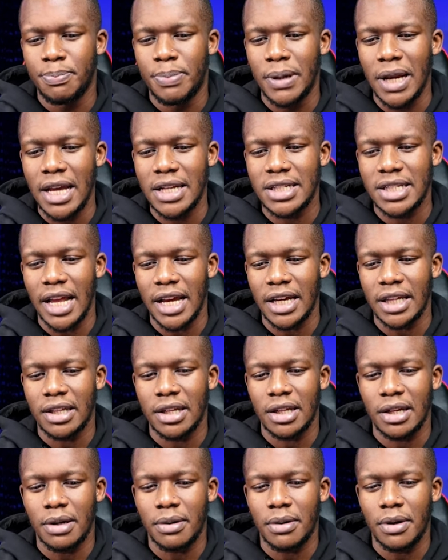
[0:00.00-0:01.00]
plays
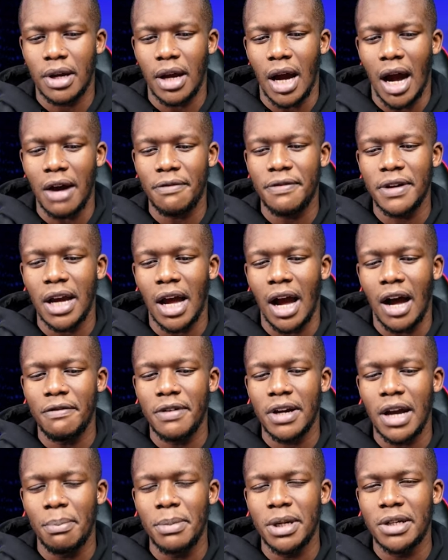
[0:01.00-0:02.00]
like... Having
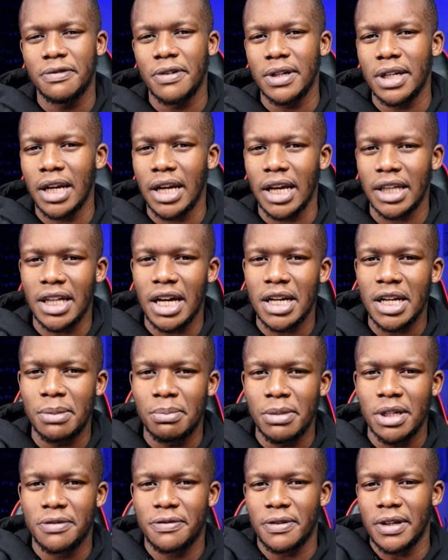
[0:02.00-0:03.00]
a midfielder like that
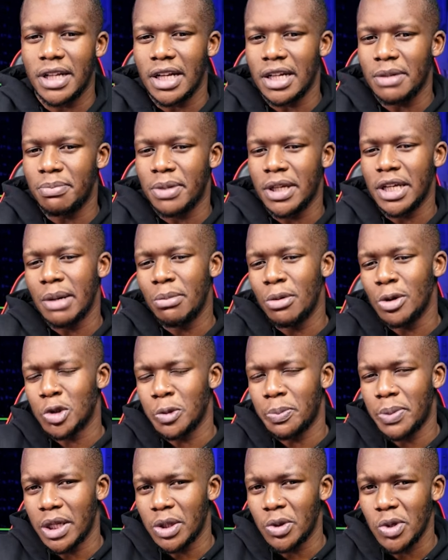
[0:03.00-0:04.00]
in midfield and being able
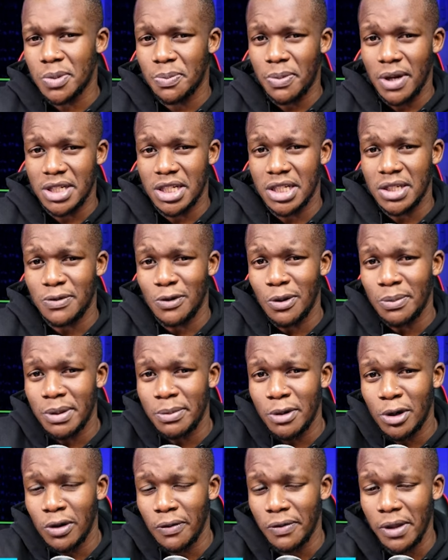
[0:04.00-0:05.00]
to pick those passes from
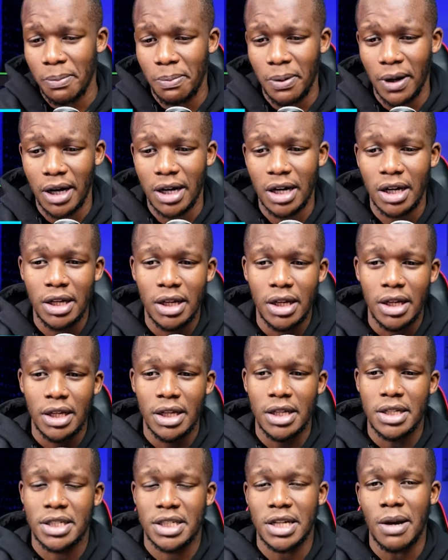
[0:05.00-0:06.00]
the middle of the park
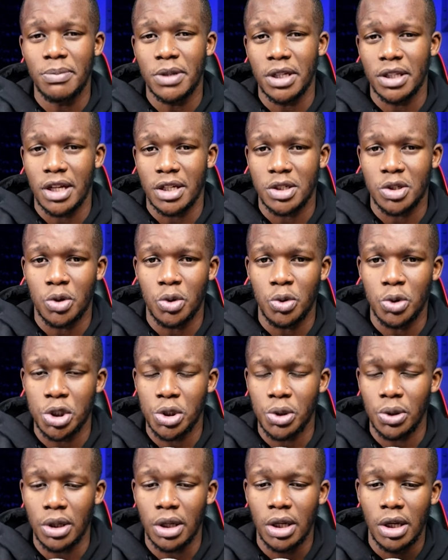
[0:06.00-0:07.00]
is something that's
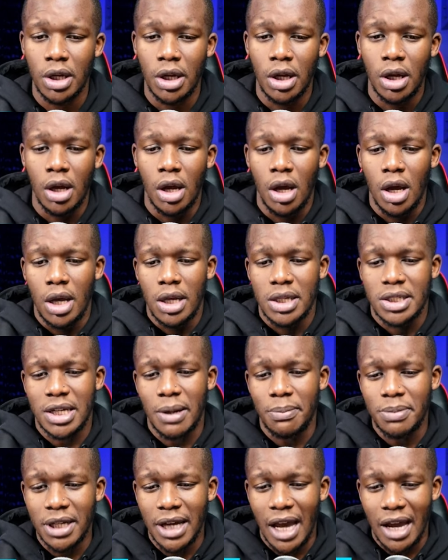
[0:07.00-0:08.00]
crucial.
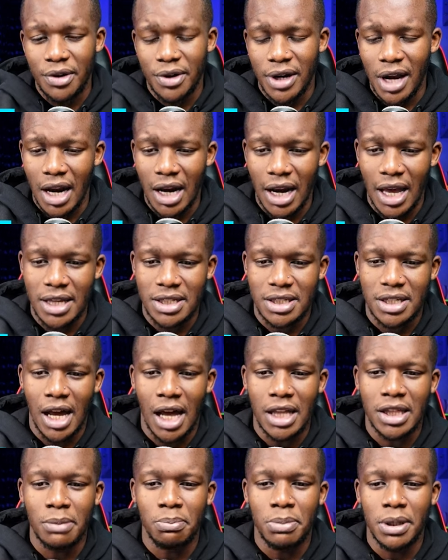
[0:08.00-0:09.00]
Something I realized
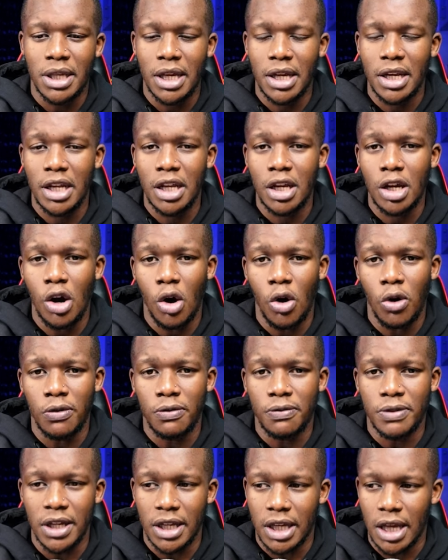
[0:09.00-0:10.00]
at the beginning
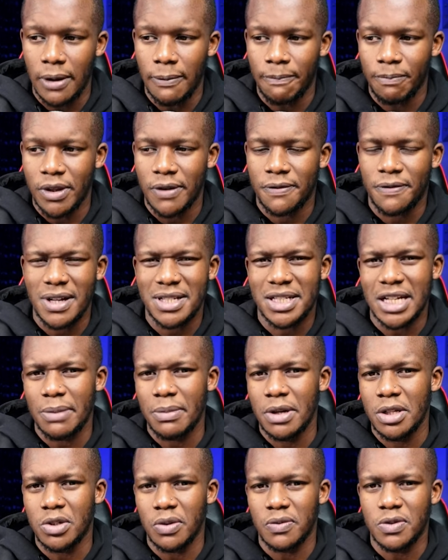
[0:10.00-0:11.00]
of the game, the first 10
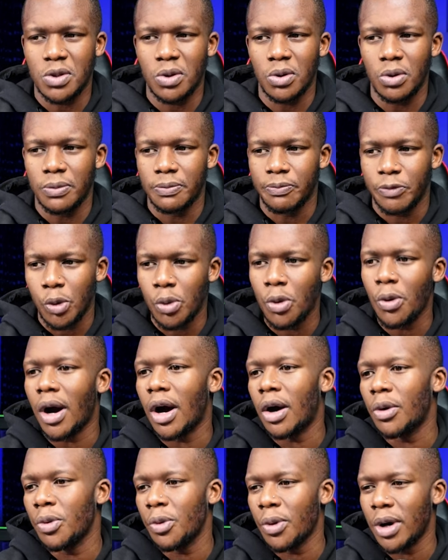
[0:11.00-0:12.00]
minutes or so, we
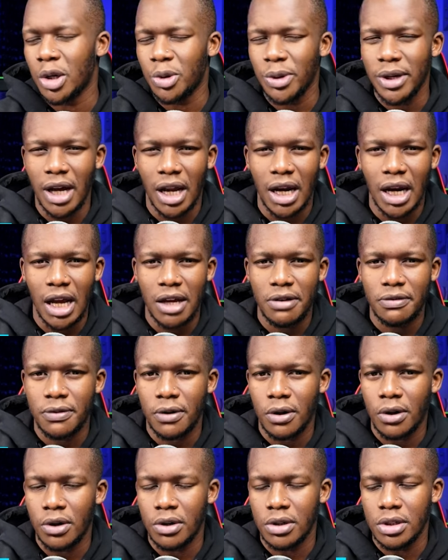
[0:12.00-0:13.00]
were doing a live
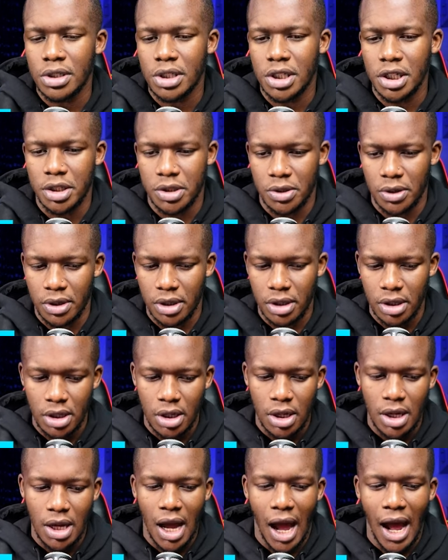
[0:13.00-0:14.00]
on TikTok.
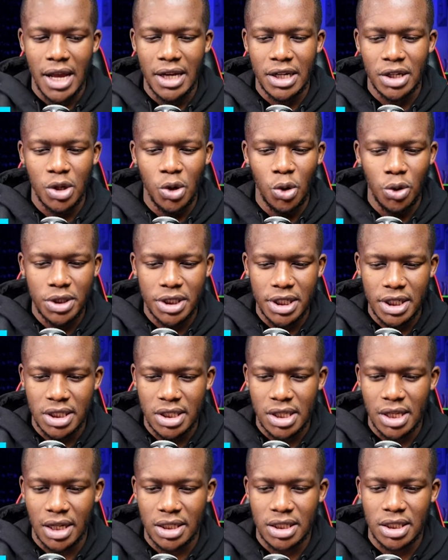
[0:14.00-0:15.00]
I
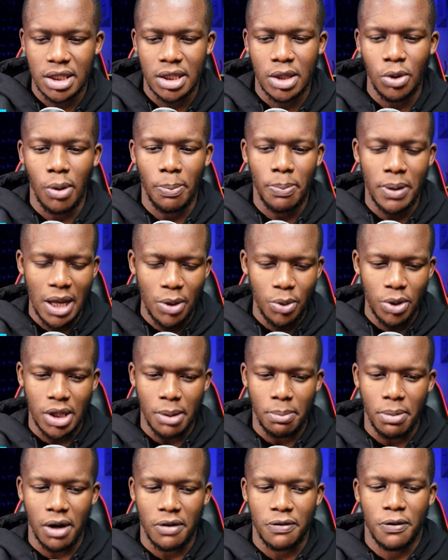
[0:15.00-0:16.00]
noticed that they were playing with
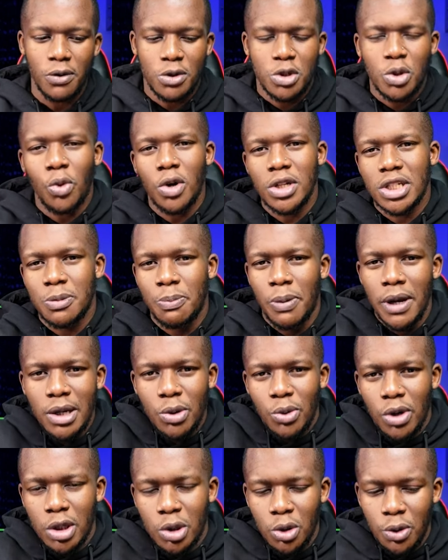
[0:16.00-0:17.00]
a back four. So what
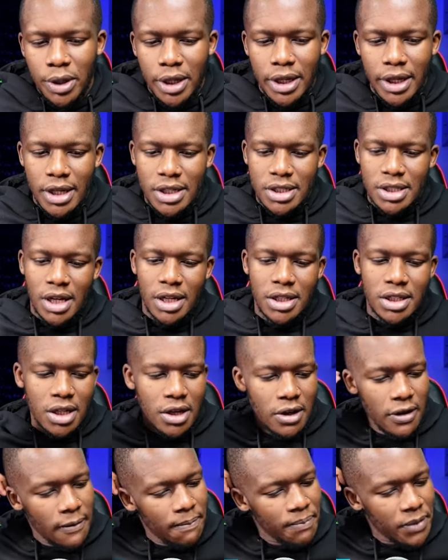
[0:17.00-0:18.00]
Spain were doing is that
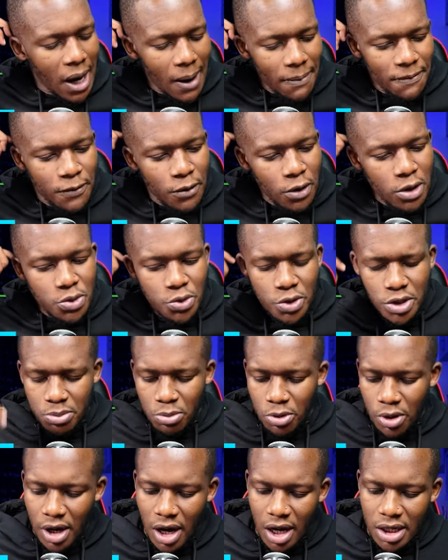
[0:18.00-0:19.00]
up front was
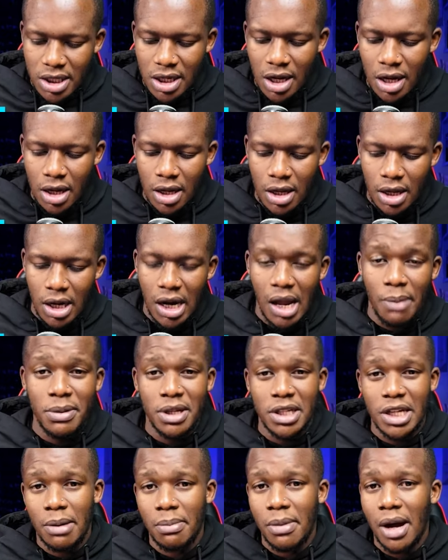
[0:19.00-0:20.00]
Morata,
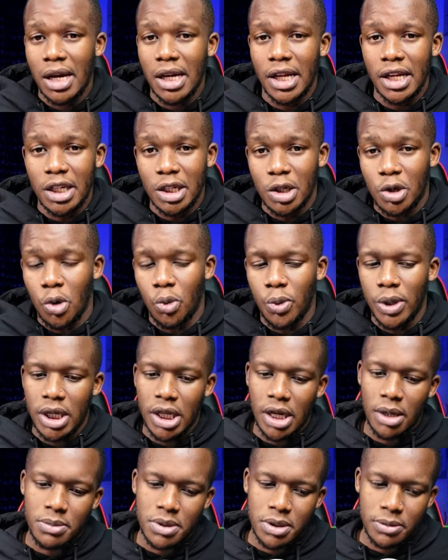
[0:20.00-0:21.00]
Lamine Yamal, and Nico
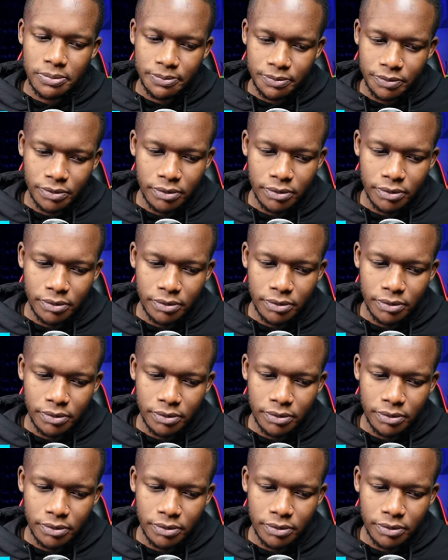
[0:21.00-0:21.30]
Williams.